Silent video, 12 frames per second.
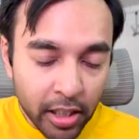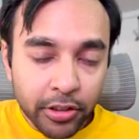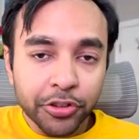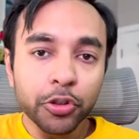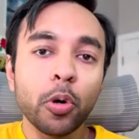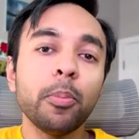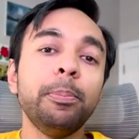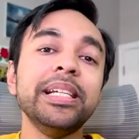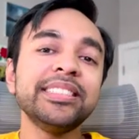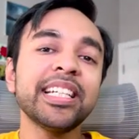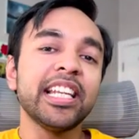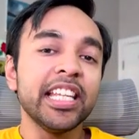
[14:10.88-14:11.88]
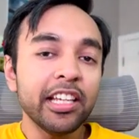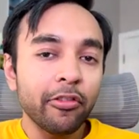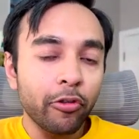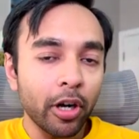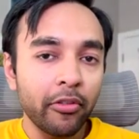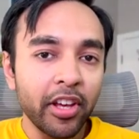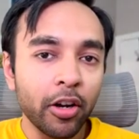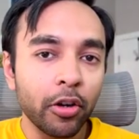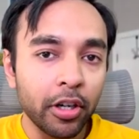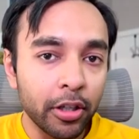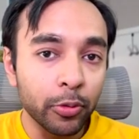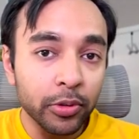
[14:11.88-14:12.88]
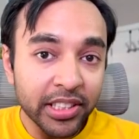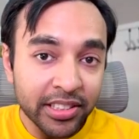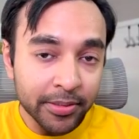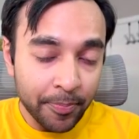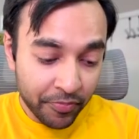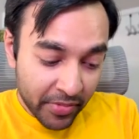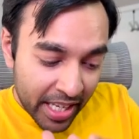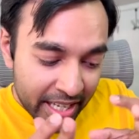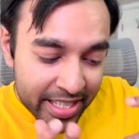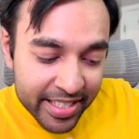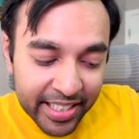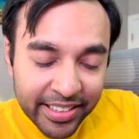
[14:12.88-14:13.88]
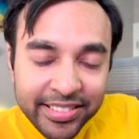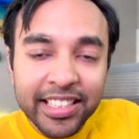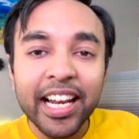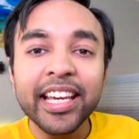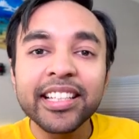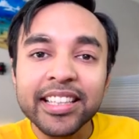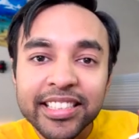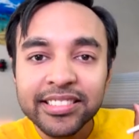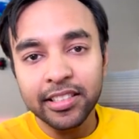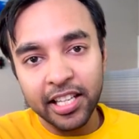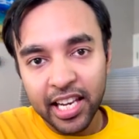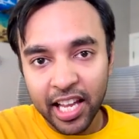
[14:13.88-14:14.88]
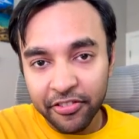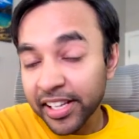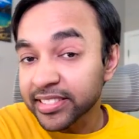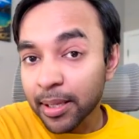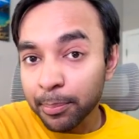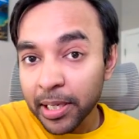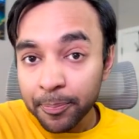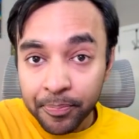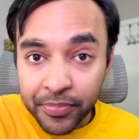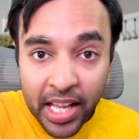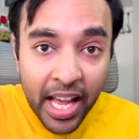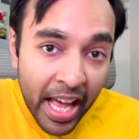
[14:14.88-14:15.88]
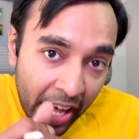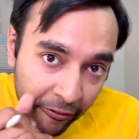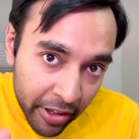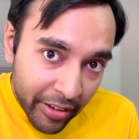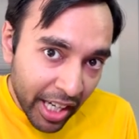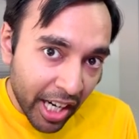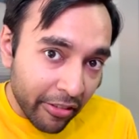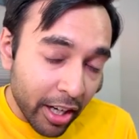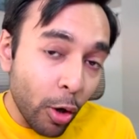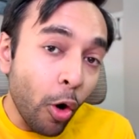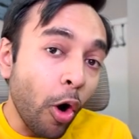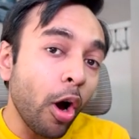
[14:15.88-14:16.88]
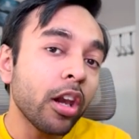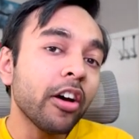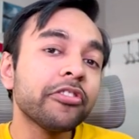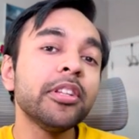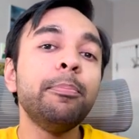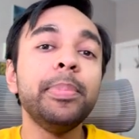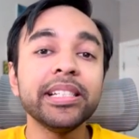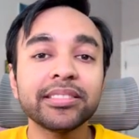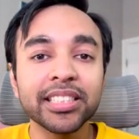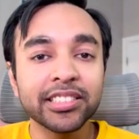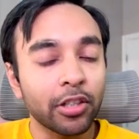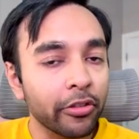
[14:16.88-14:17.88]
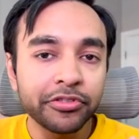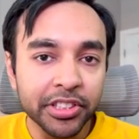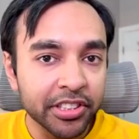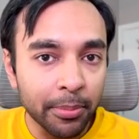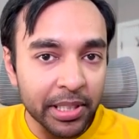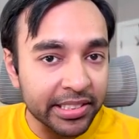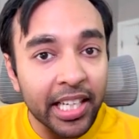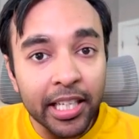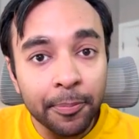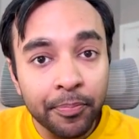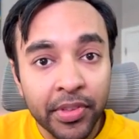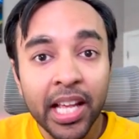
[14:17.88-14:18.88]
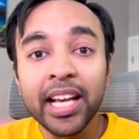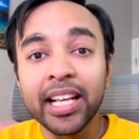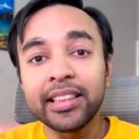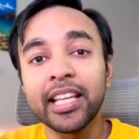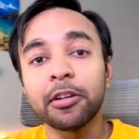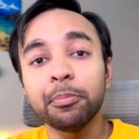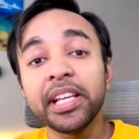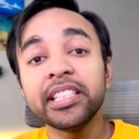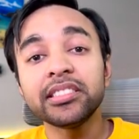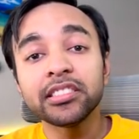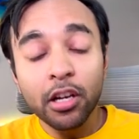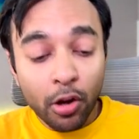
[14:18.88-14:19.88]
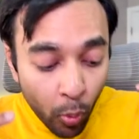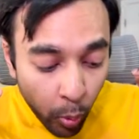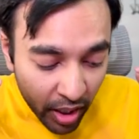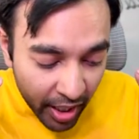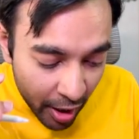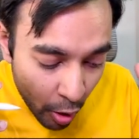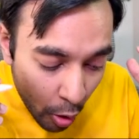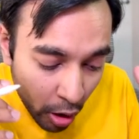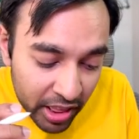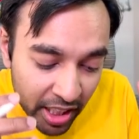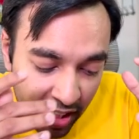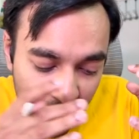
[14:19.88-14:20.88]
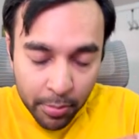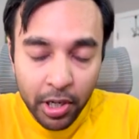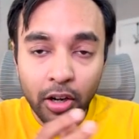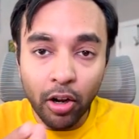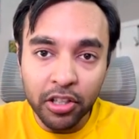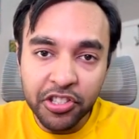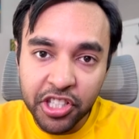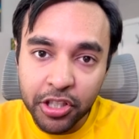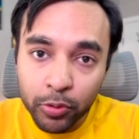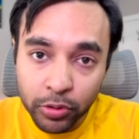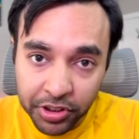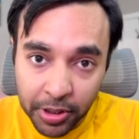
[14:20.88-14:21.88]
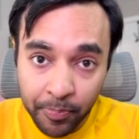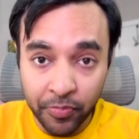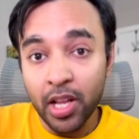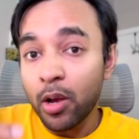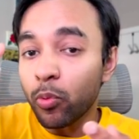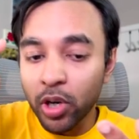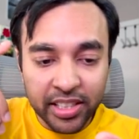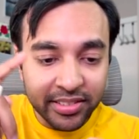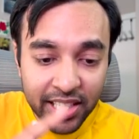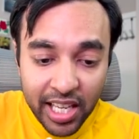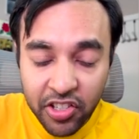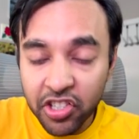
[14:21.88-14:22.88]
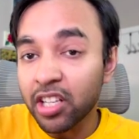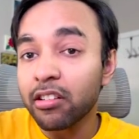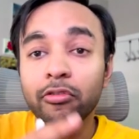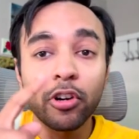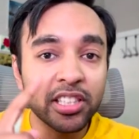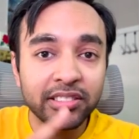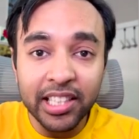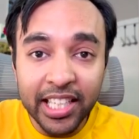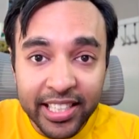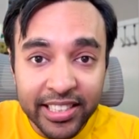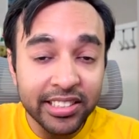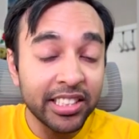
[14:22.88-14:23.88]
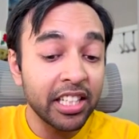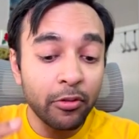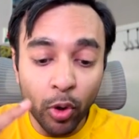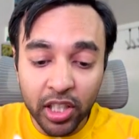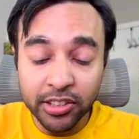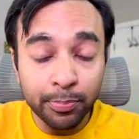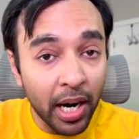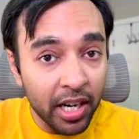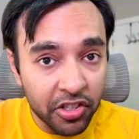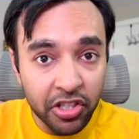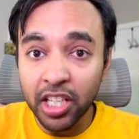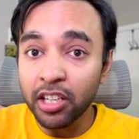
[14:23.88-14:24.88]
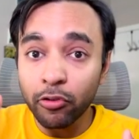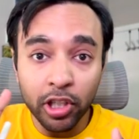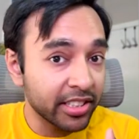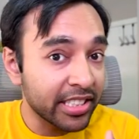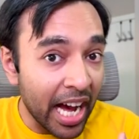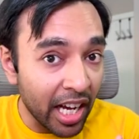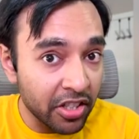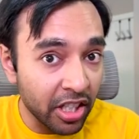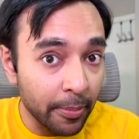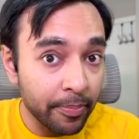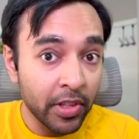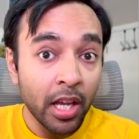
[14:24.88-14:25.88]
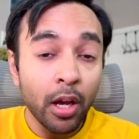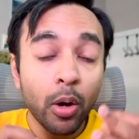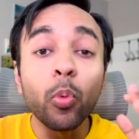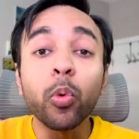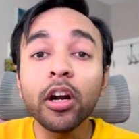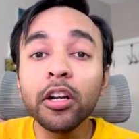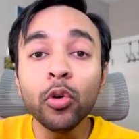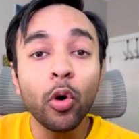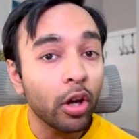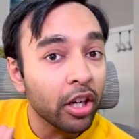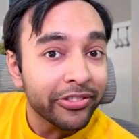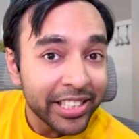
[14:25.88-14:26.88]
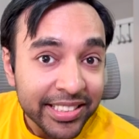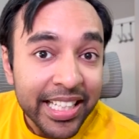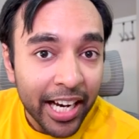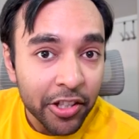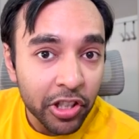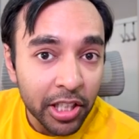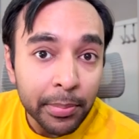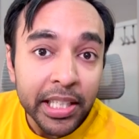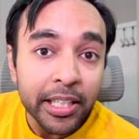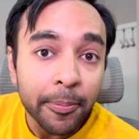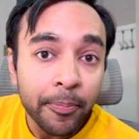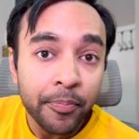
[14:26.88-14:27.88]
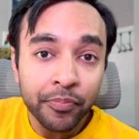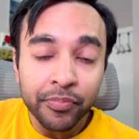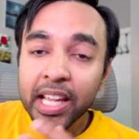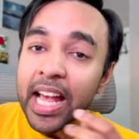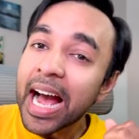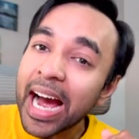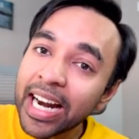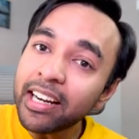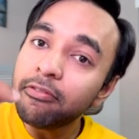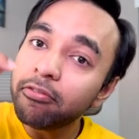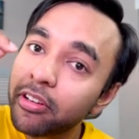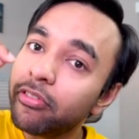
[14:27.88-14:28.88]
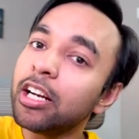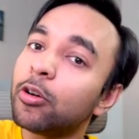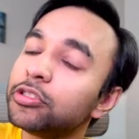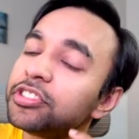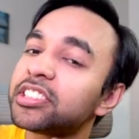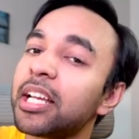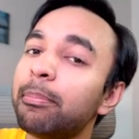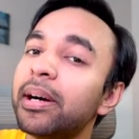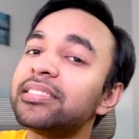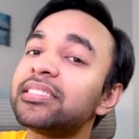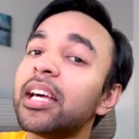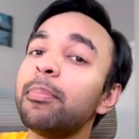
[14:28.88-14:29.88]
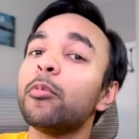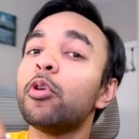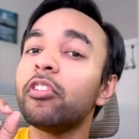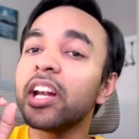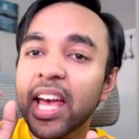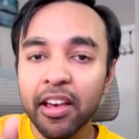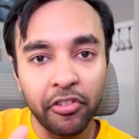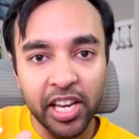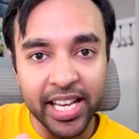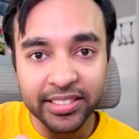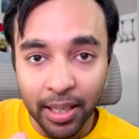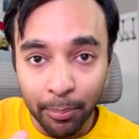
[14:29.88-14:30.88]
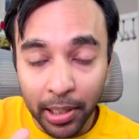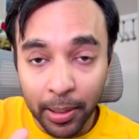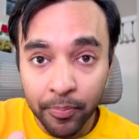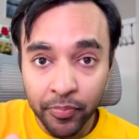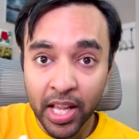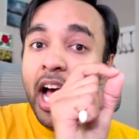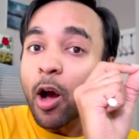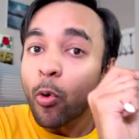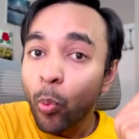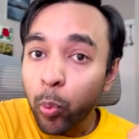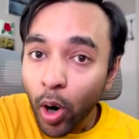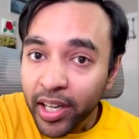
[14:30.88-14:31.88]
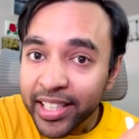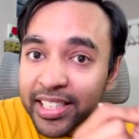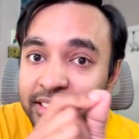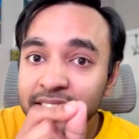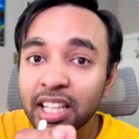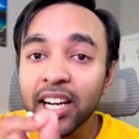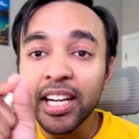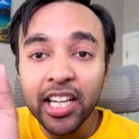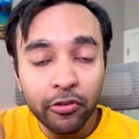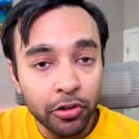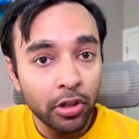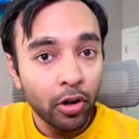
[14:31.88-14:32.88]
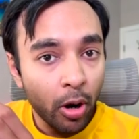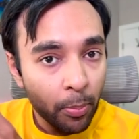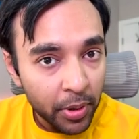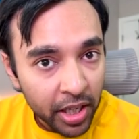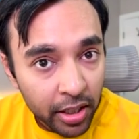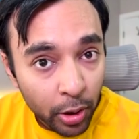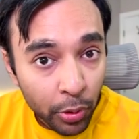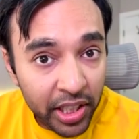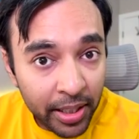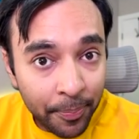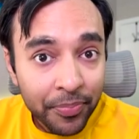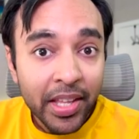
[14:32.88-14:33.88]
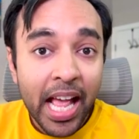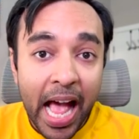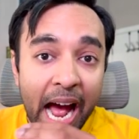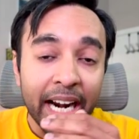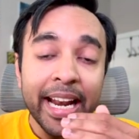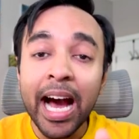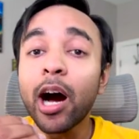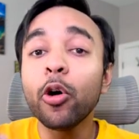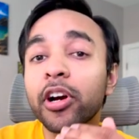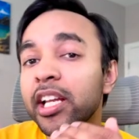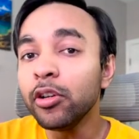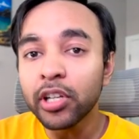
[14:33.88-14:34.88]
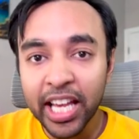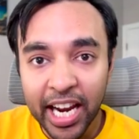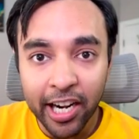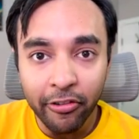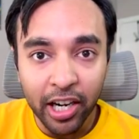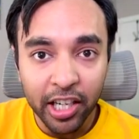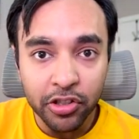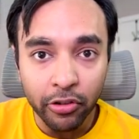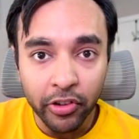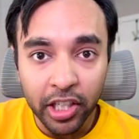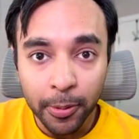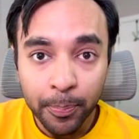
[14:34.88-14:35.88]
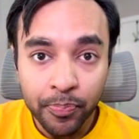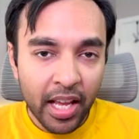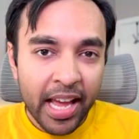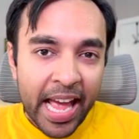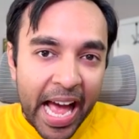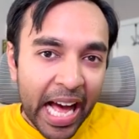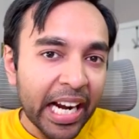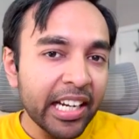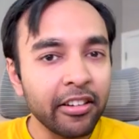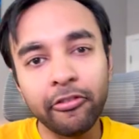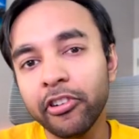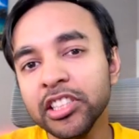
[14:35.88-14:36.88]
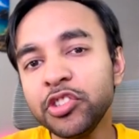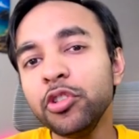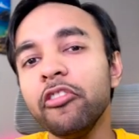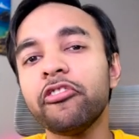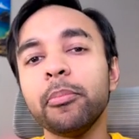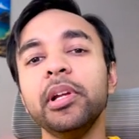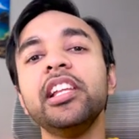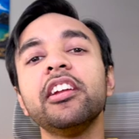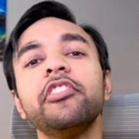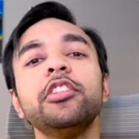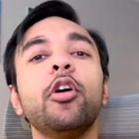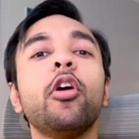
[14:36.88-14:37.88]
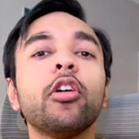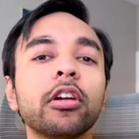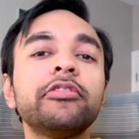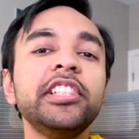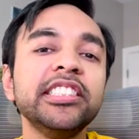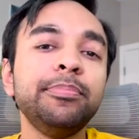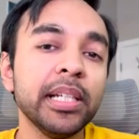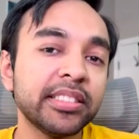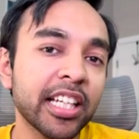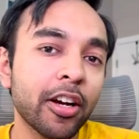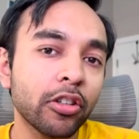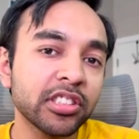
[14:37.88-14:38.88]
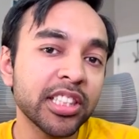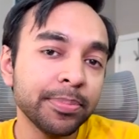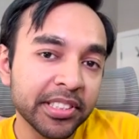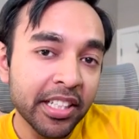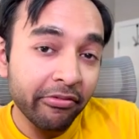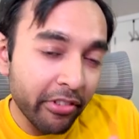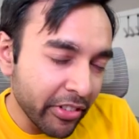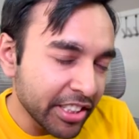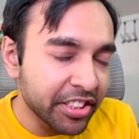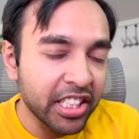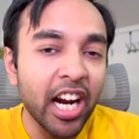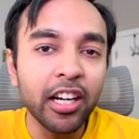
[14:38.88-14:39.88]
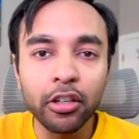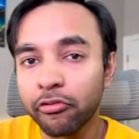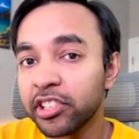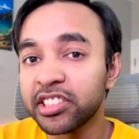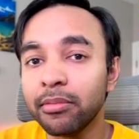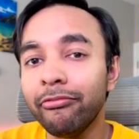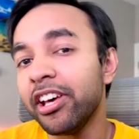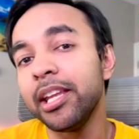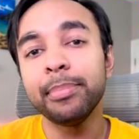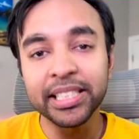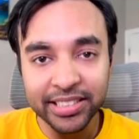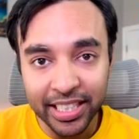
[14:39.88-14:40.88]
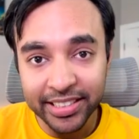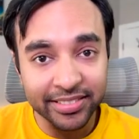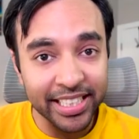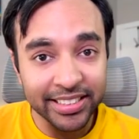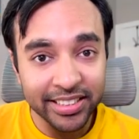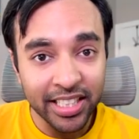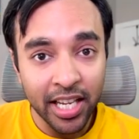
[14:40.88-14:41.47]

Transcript: So basically what we are gonna do is, just like this real life example, we will cover all of the basics of system design. That means what are all the terminology used? What is caching? What is latency? What is partitioning? What is hashing? What do all of these actually mean? And we will go step by step over every example. What is the individual component doing and how can you take advantage of it? And once we are familiar with all of these basic concepts, we will start off with some very basic designs.